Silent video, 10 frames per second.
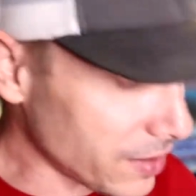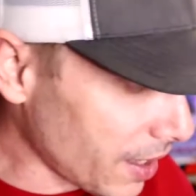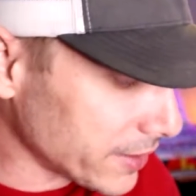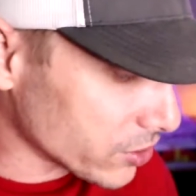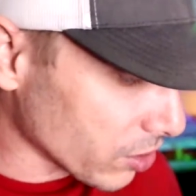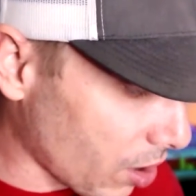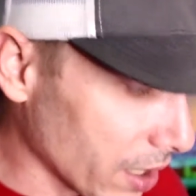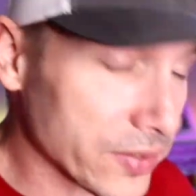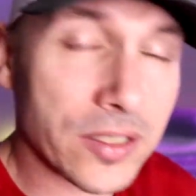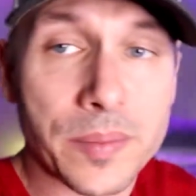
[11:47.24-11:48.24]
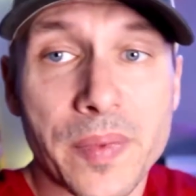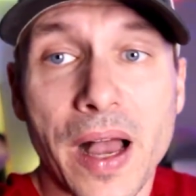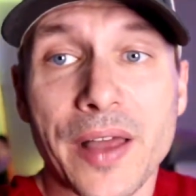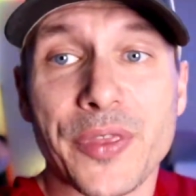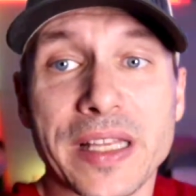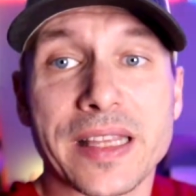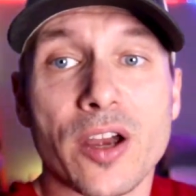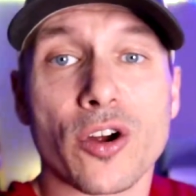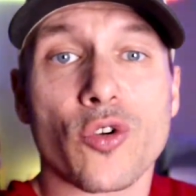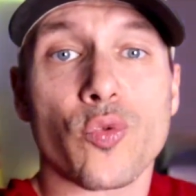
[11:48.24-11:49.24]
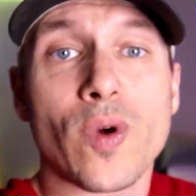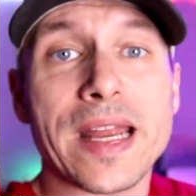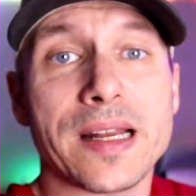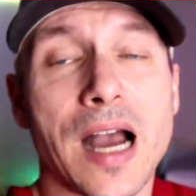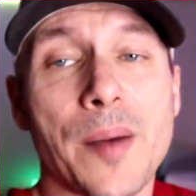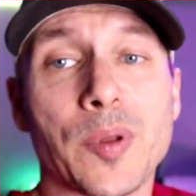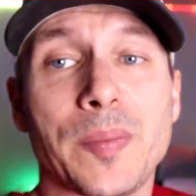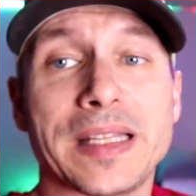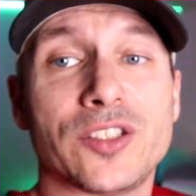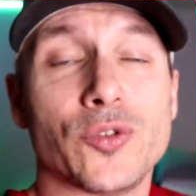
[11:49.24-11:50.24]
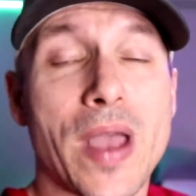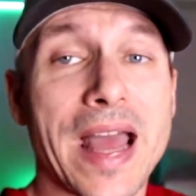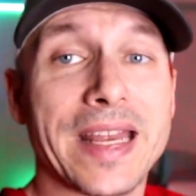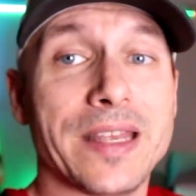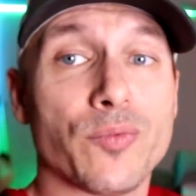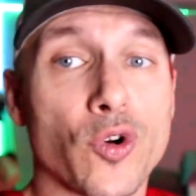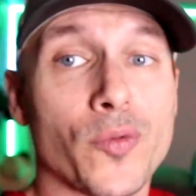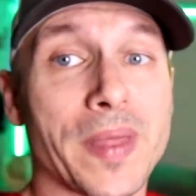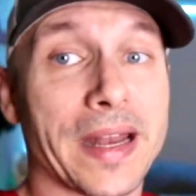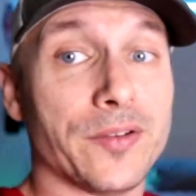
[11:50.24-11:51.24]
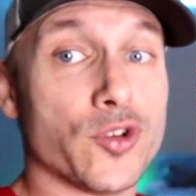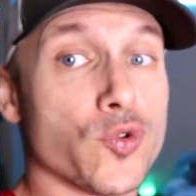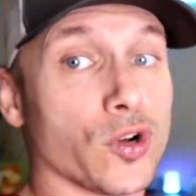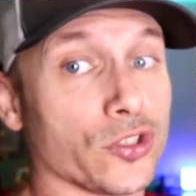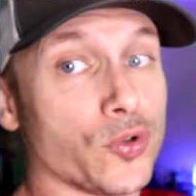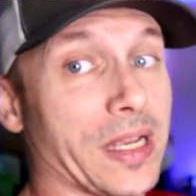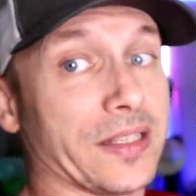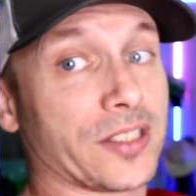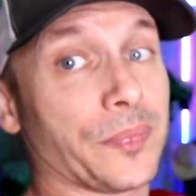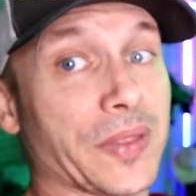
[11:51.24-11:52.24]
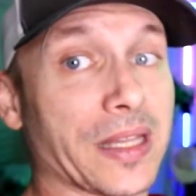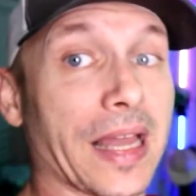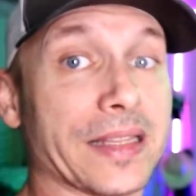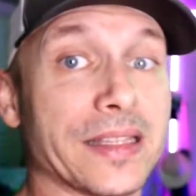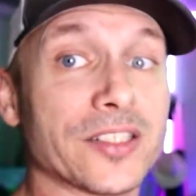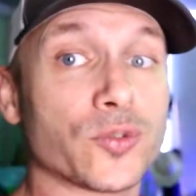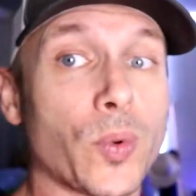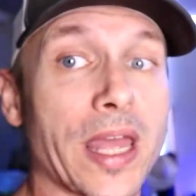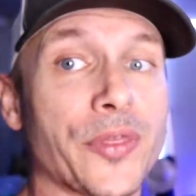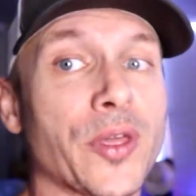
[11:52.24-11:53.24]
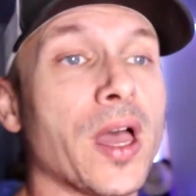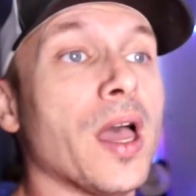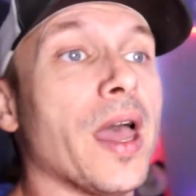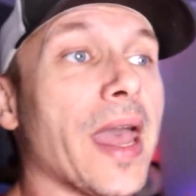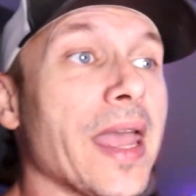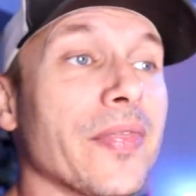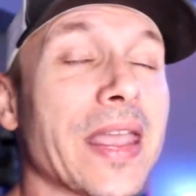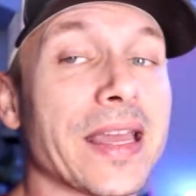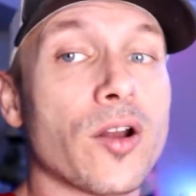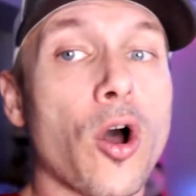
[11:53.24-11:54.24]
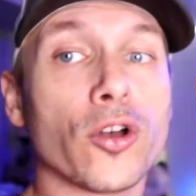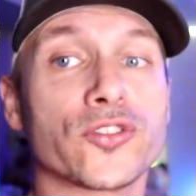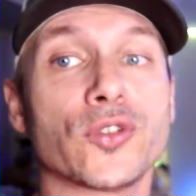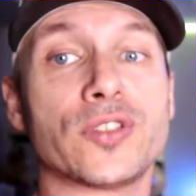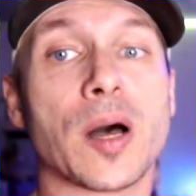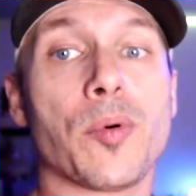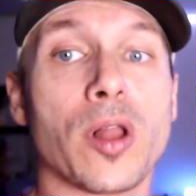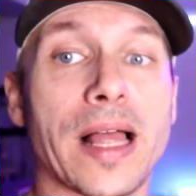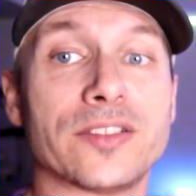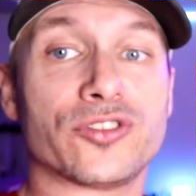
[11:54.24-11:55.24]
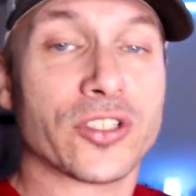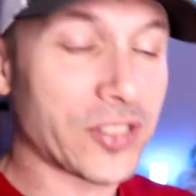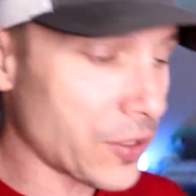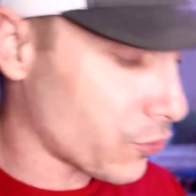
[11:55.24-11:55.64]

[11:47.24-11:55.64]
lights are awesome. I think they are a great complement to any room that you are doing something like this with, and they can also double as just a